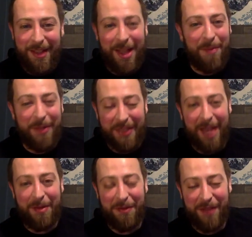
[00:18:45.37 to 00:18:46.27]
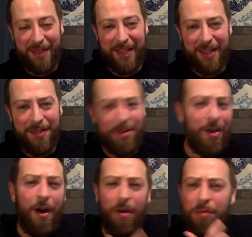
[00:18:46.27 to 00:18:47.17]
I'll be damned if I say,
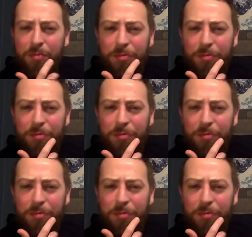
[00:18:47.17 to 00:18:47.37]
no,